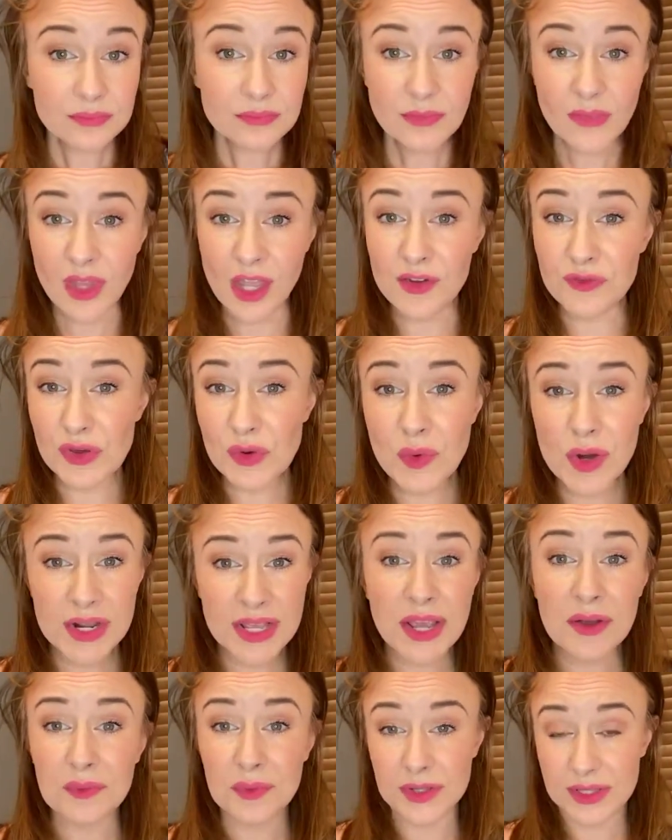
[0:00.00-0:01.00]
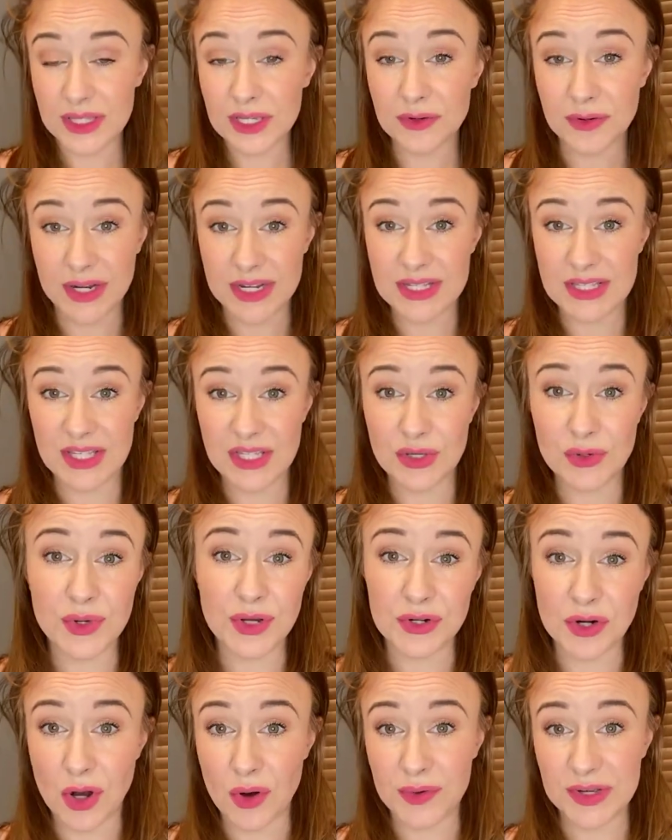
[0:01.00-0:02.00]
If you want to get really crazy, you
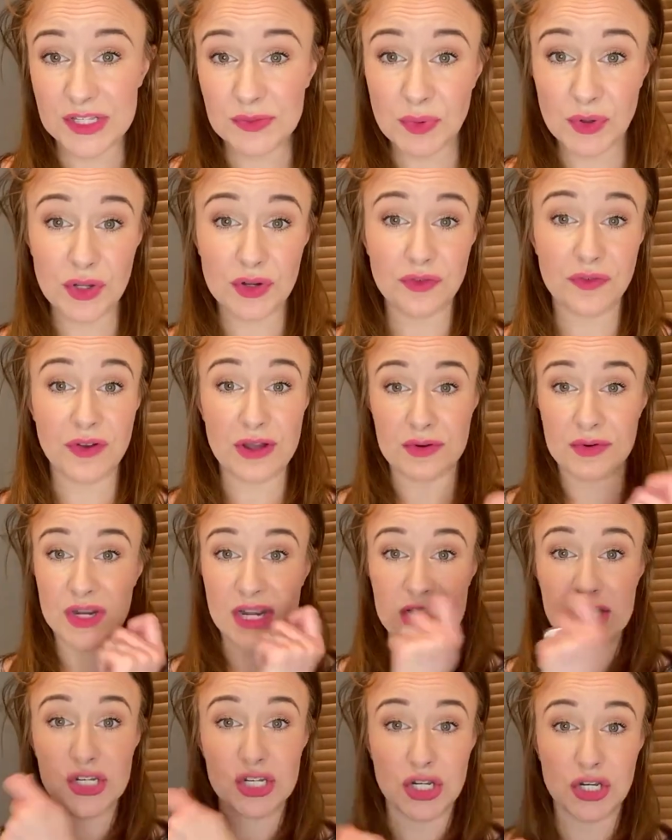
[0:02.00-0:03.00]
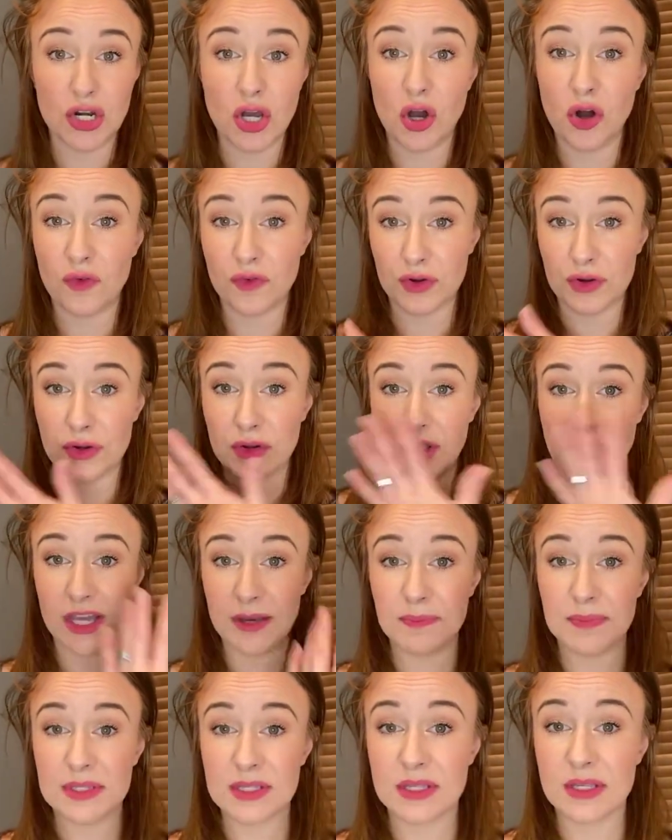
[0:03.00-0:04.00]
can always put your foundation over your
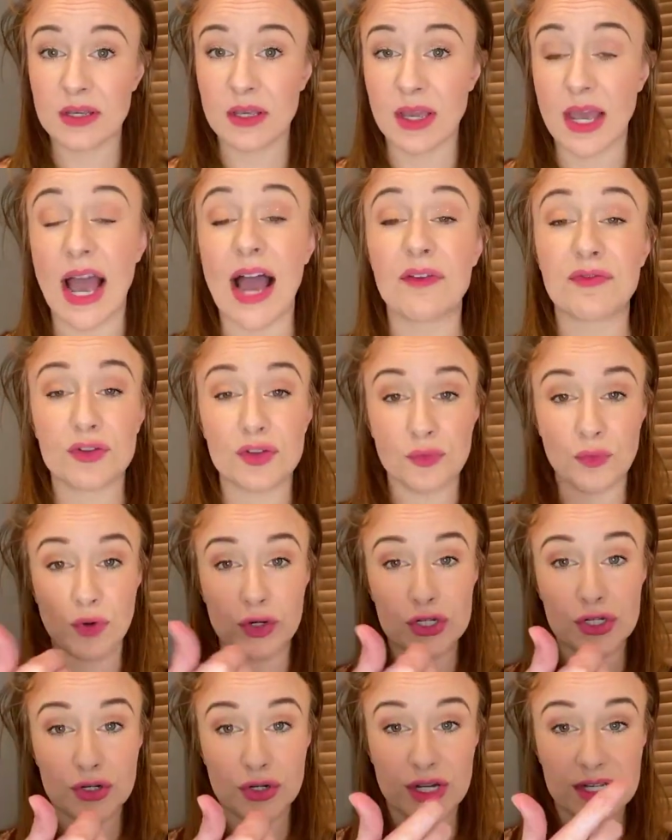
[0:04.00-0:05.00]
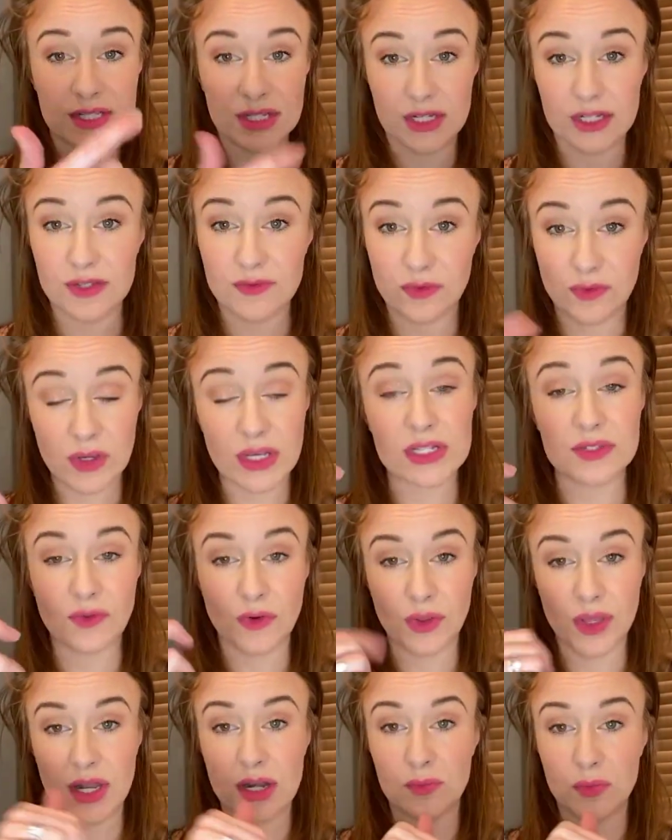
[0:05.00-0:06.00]
lips after you moisturize and
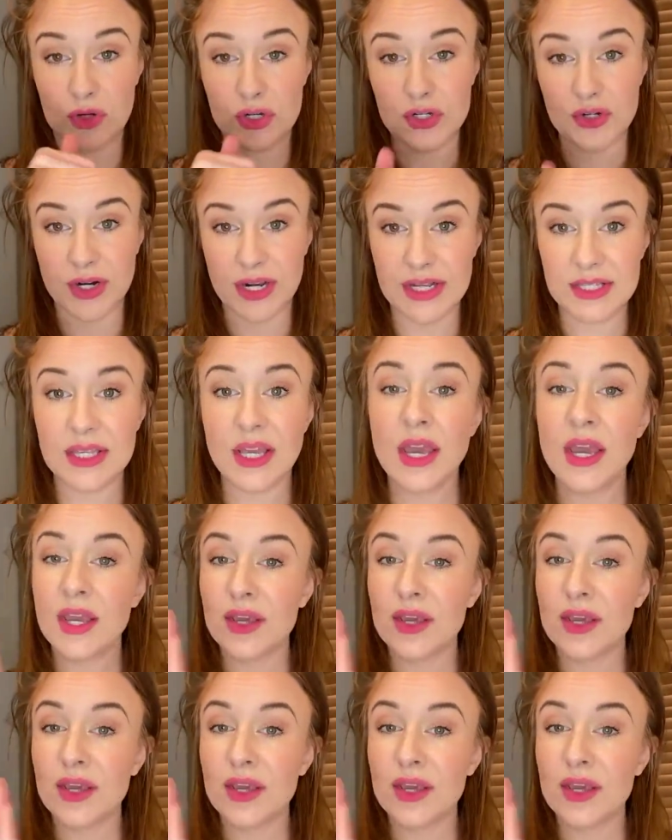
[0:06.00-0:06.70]
exfoliate and moisturize.